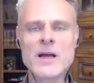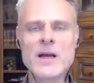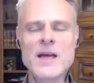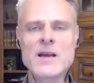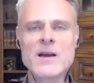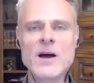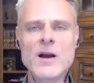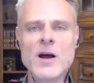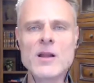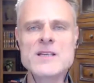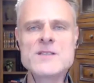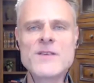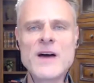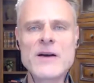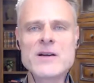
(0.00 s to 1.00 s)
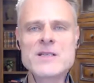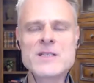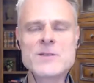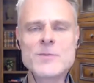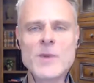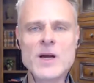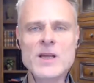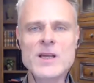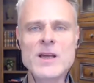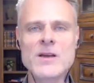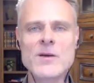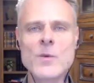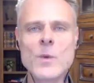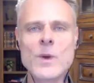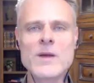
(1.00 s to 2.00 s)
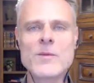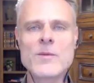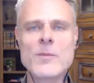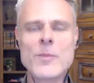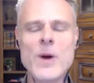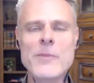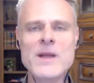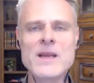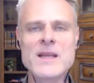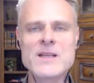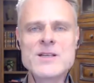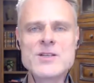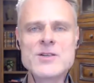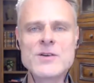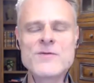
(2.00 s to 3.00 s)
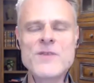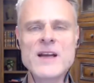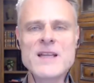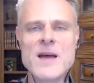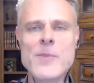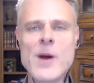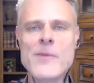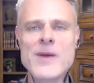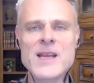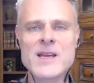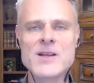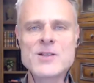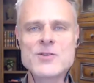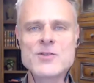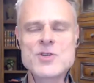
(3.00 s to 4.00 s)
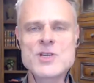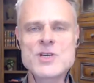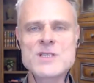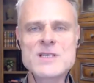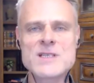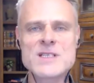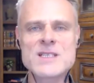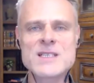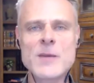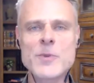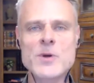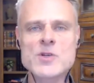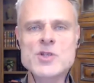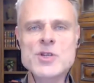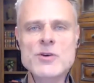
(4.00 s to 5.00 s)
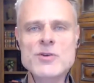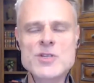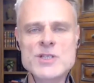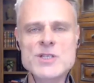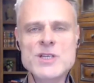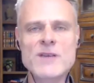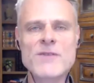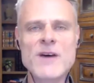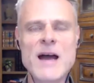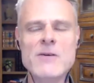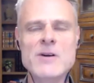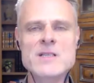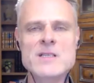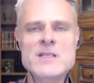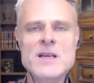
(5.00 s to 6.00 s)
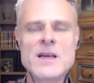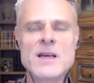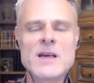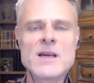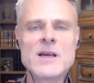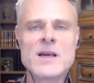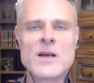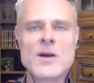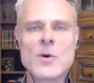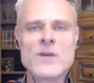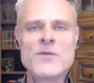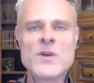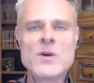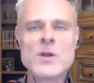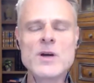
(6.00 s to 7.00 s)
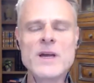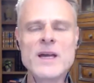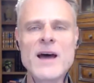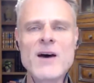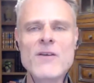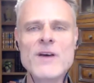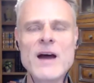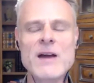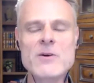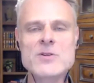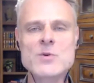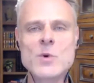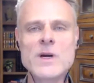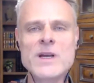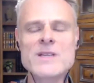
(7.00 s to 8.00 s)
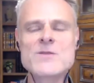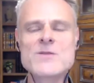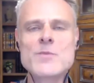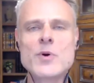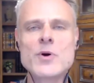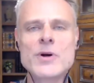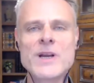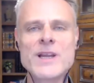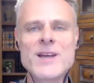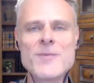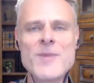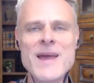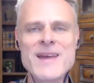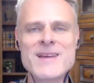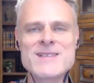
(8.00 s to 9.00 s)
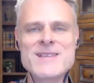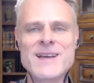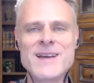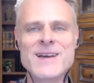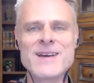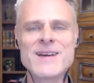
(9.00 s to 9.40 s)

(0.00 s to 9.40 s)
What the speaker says: and all these viruses, Mark, we probably need to do, in fact, I probably need to do just a separate show just on virus. If you look at how virus work, it's pretty amazing.